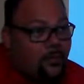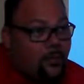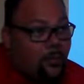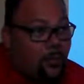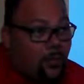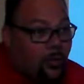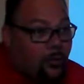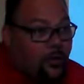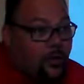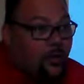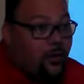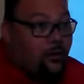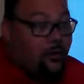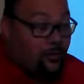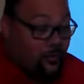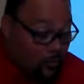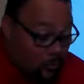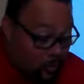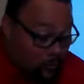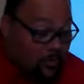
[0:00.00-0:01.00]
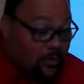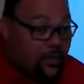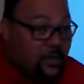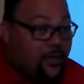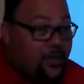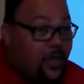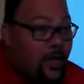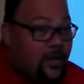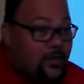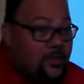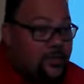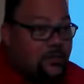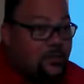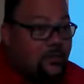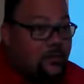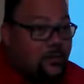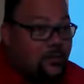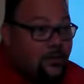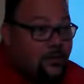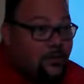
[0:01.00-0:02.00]
The pulmonary, normally yes,
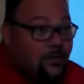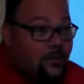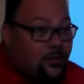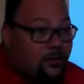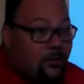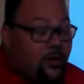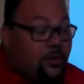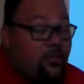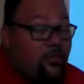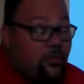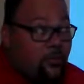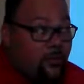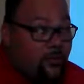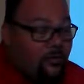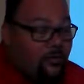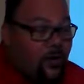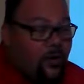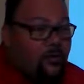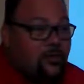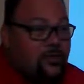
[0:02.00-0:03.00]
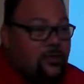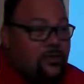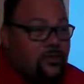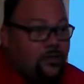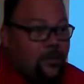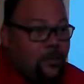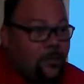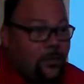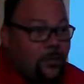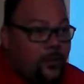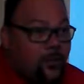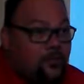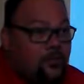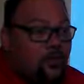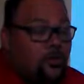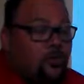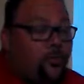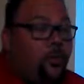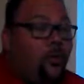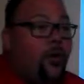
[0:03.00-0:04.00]
but it's the reverse.
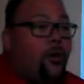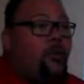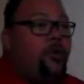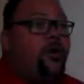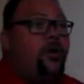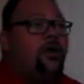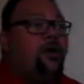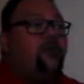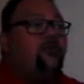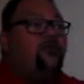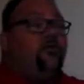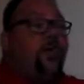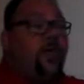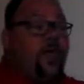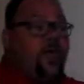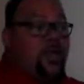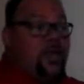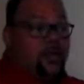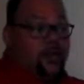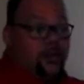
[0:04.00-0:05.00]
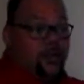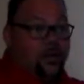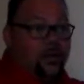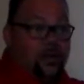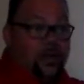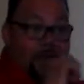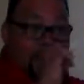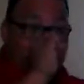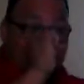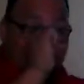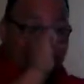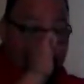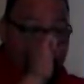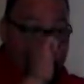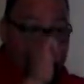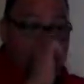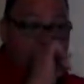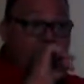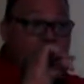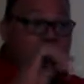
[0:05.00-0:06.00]
So the pulmonary vein
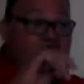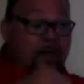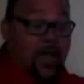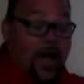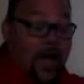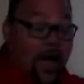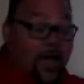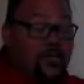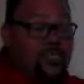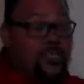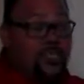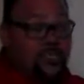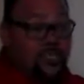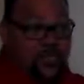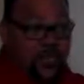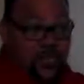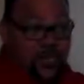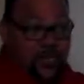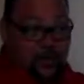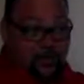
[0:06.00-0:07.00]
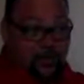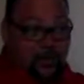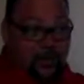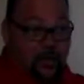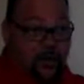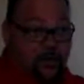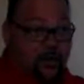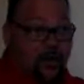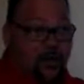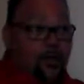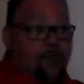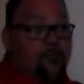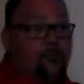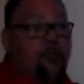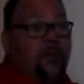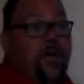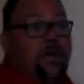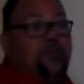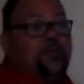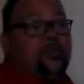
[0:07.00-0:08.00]
carries oxygenated blood
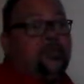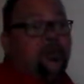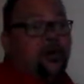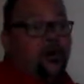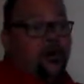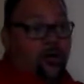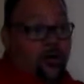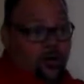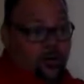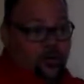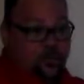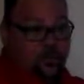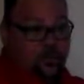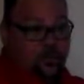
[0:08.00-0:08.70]
back to the heart.